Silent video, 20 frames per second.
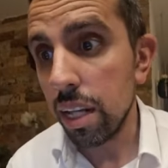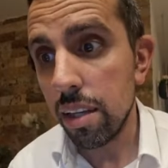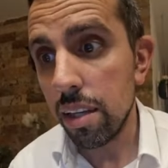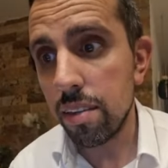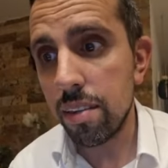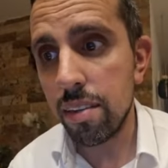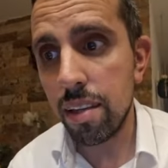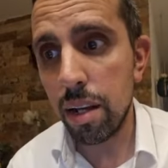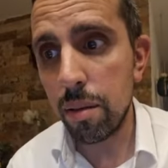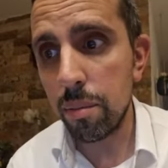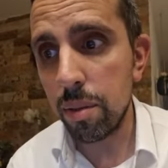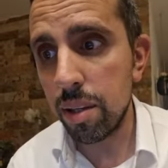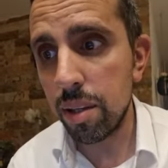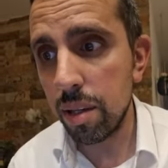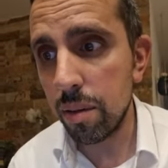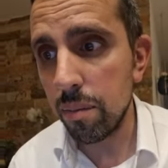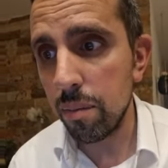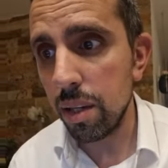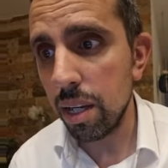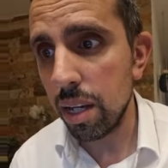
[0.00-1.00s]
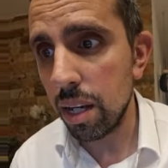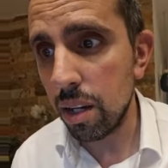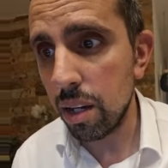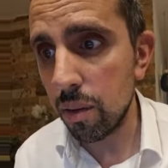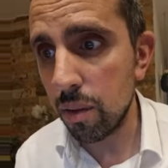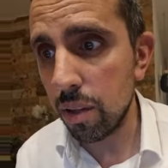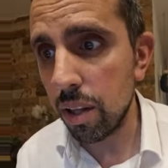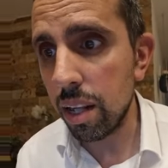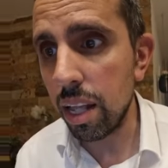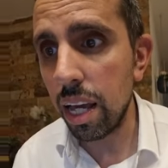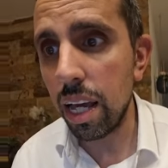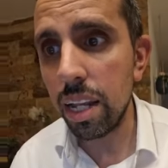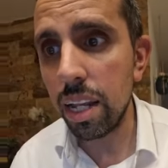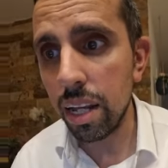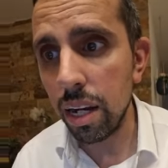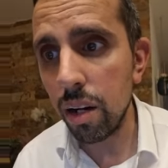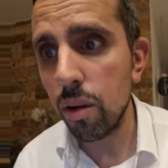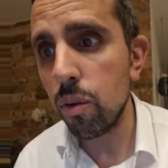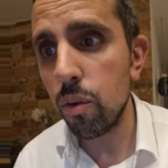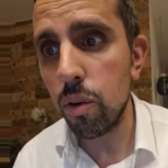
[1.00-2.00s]
His Talmudim included
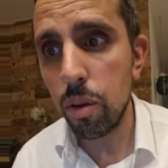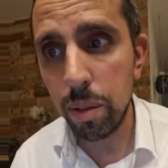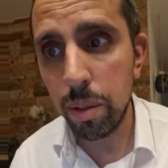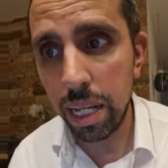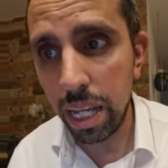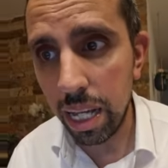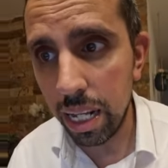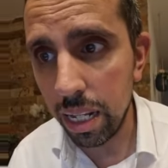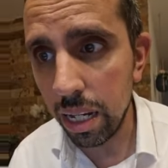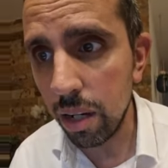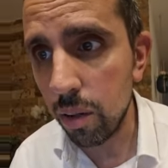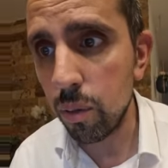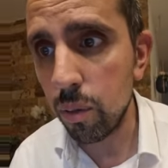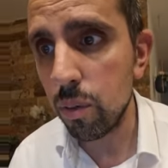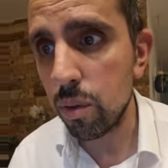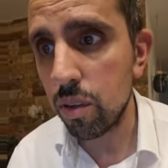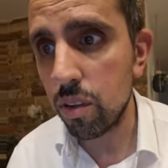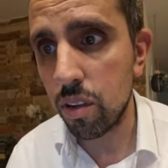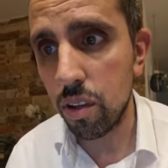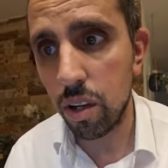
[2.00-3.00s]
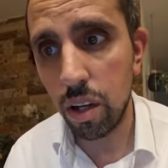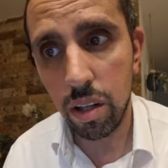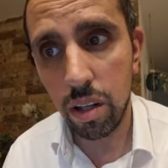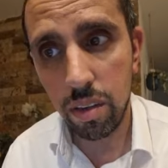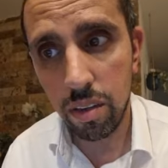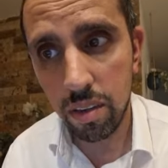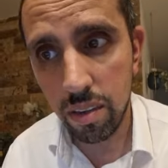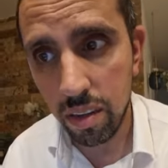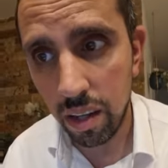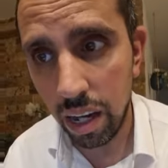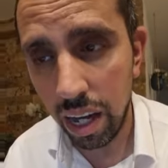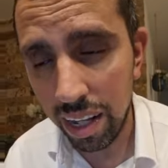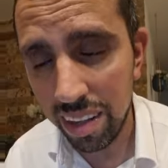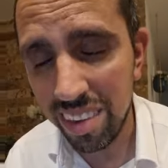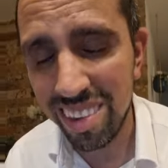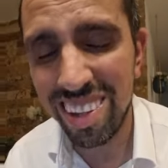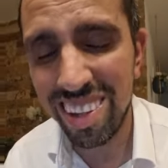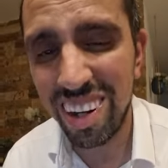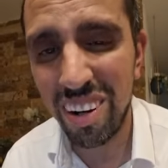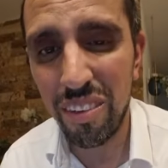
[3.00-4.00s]
Eliyahu, Rabbi Eliyahu
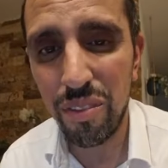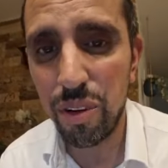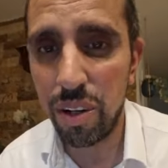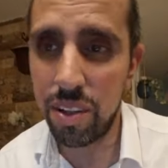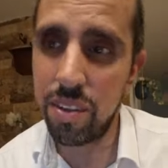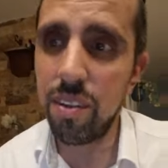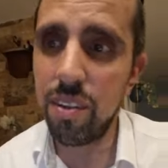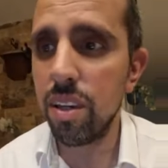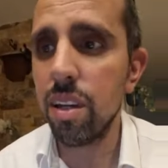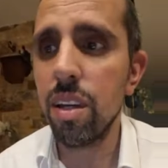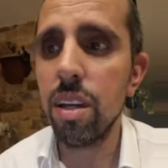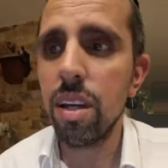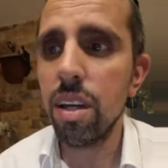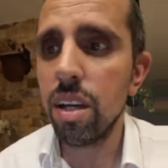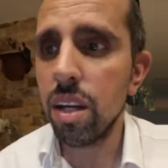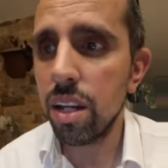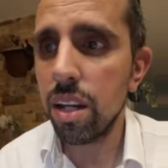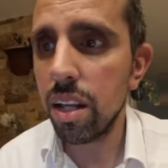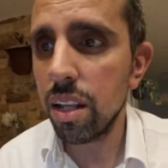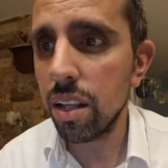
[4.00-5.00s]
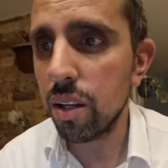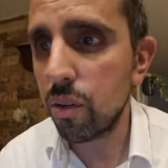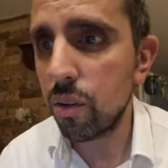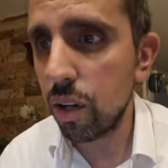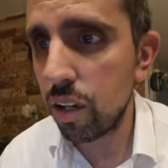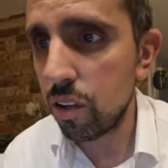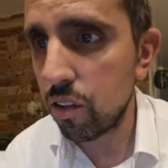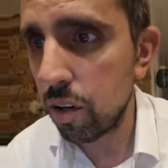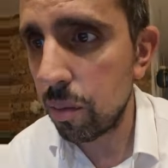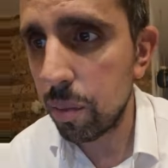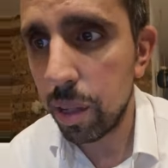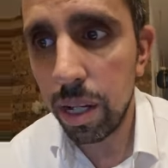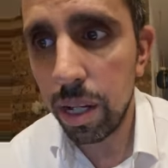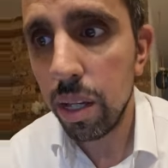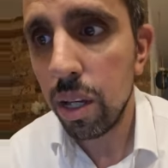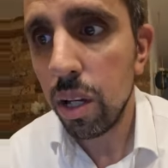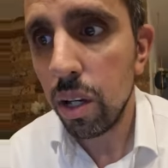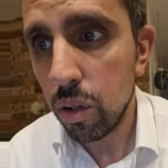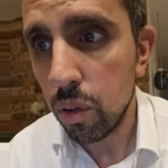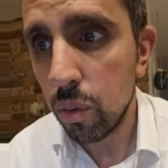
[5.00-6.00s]
Hatzarfati, another great
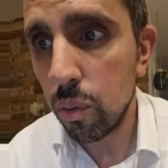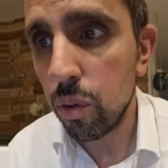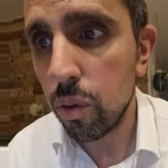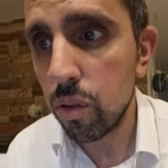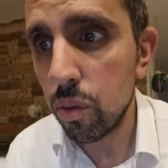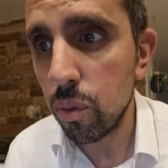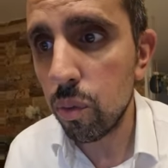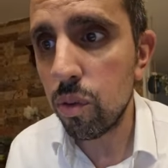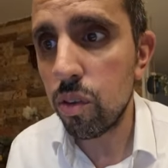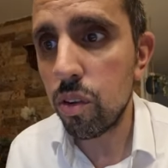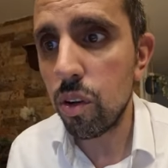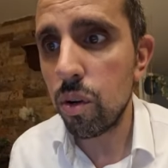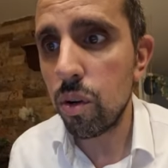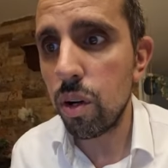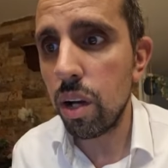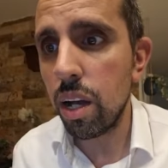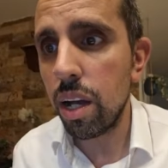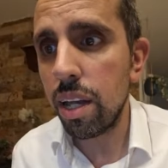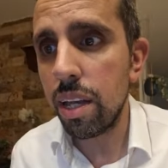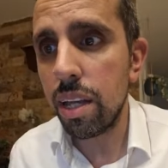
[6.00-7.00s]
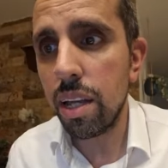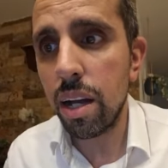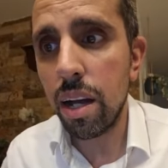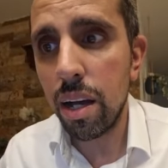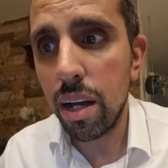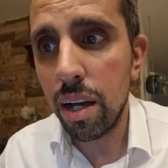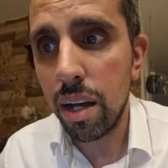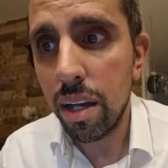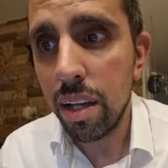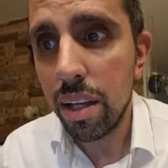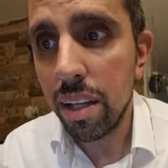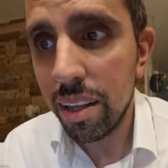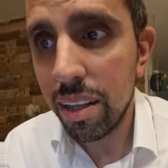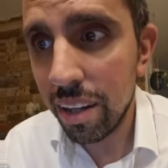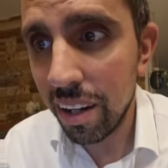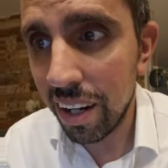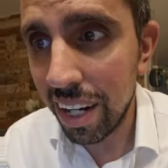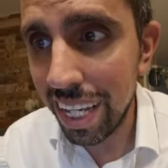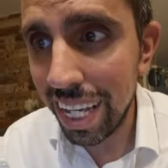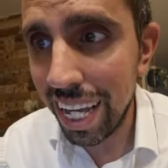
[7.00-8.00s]
rabbi, who was also a
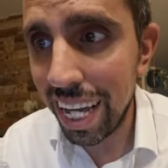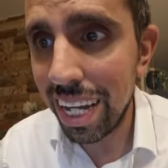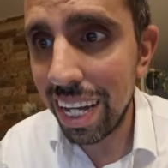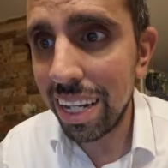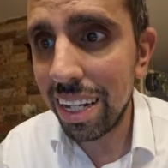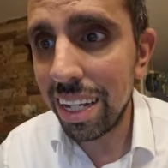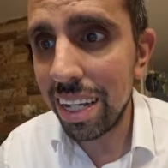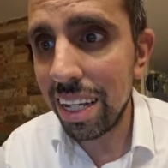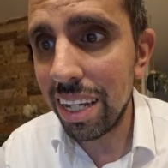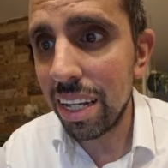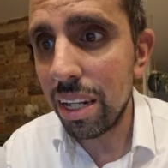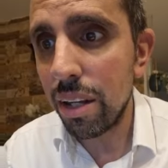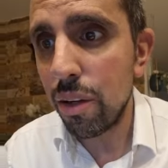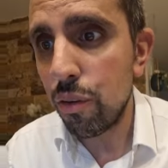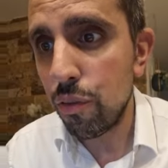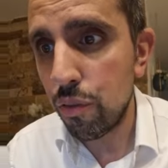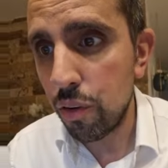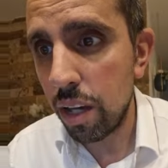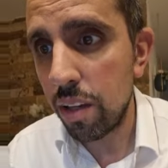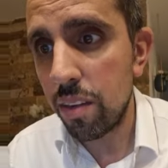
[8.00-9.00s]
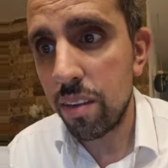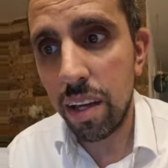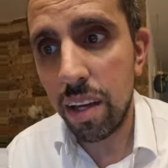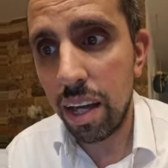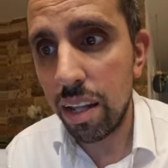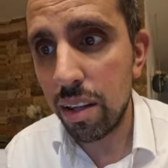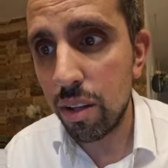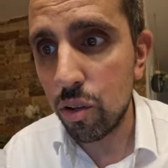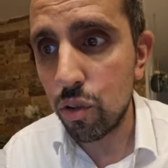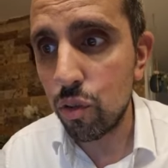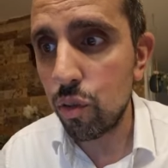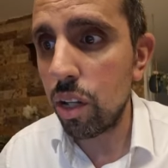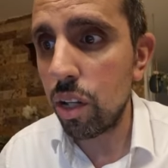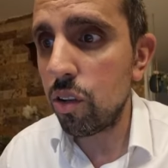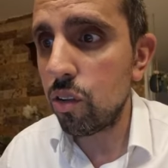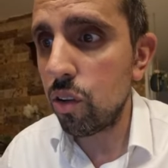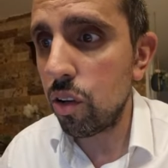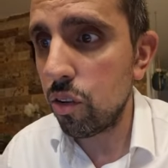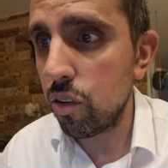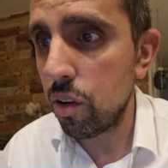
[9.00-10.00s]
Dayan in Fez, and a
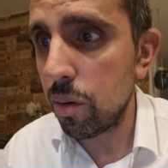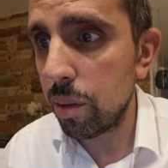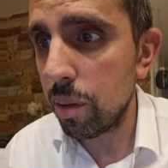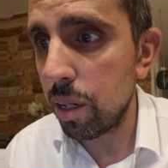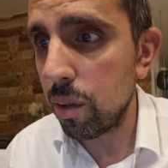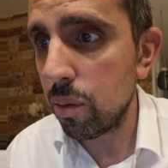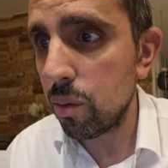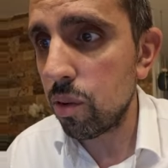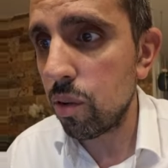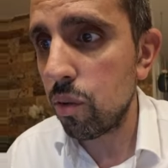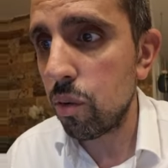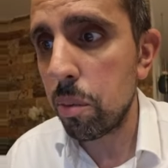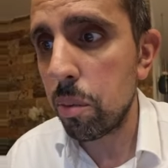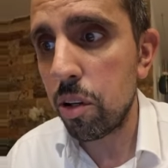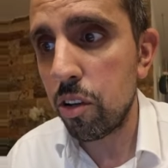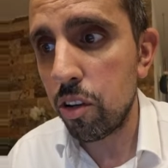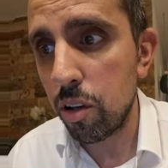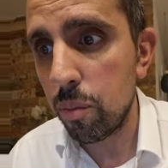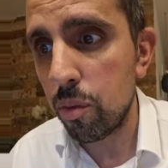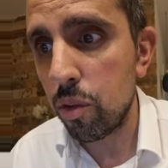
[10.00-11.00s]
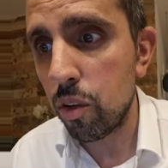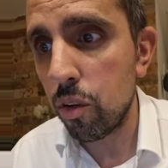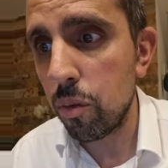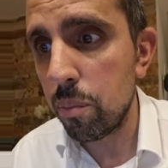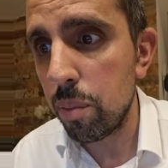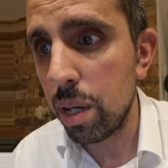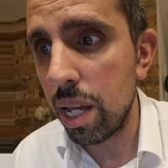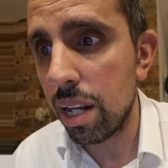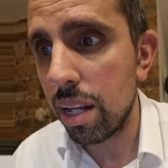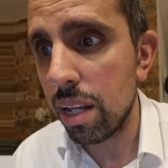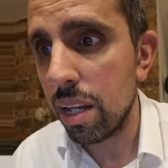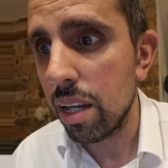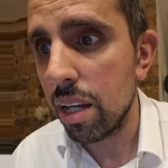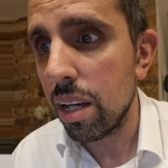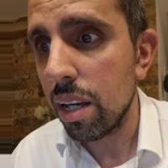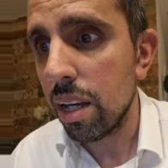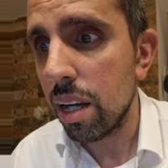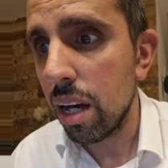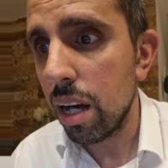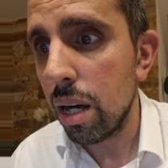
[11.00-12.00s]
great, great rabbi. Also Rabbi Shem Tov Ben
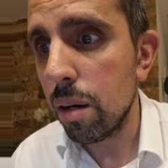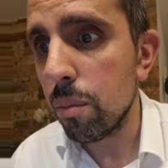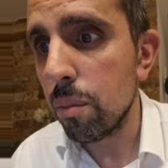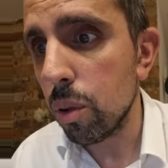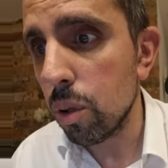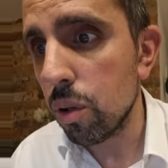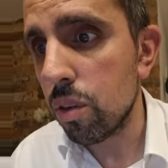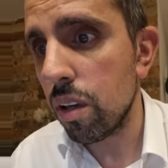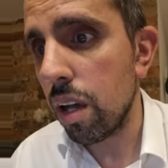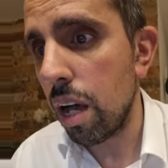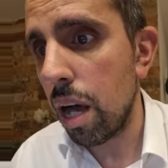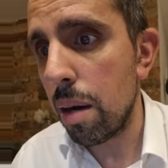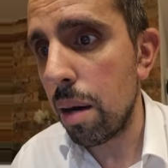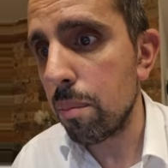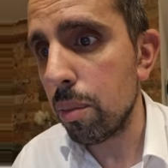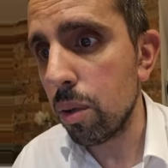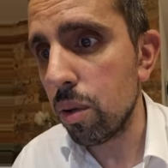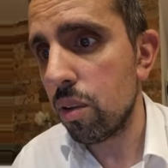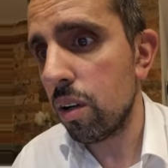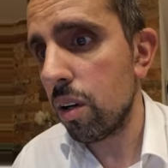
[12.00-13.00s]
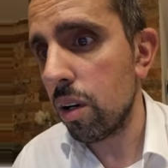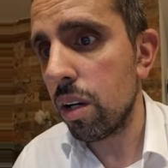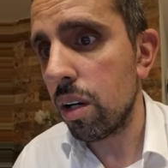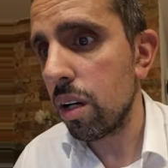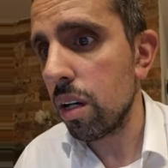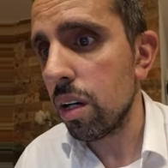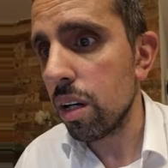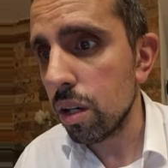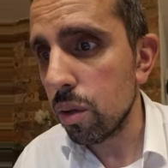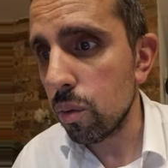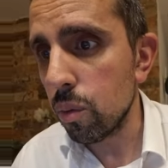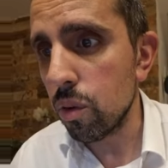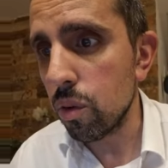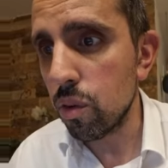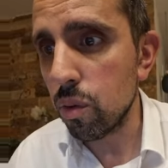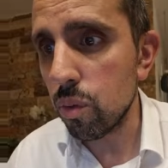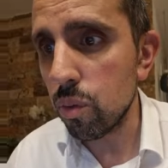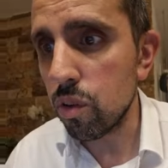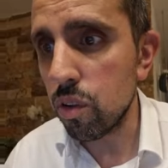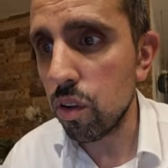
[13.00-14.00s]
Amozag, who
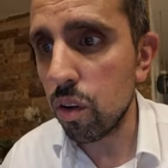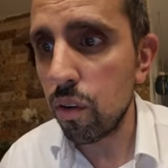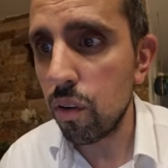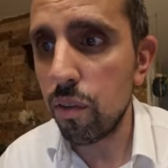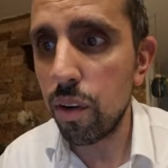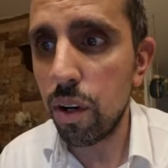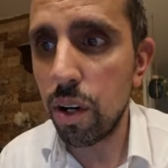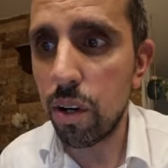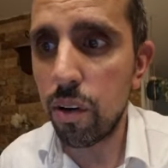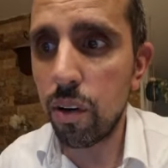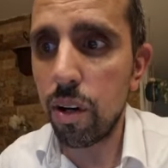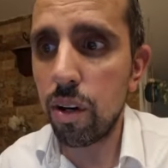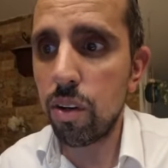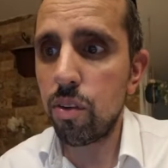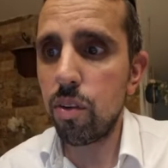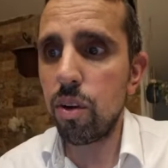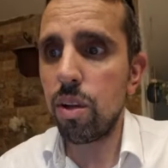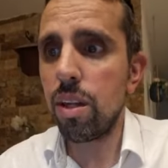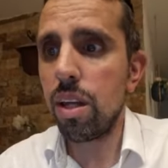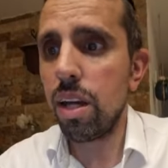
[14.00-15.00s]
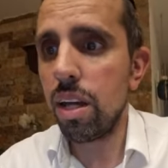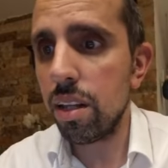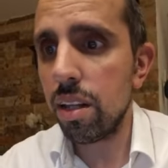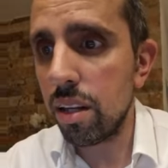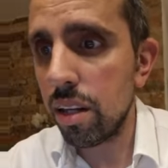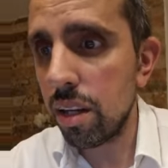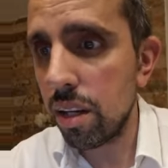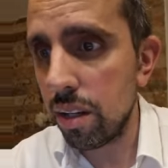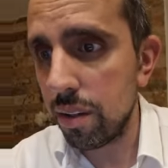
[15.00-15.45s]
was also a very great one. And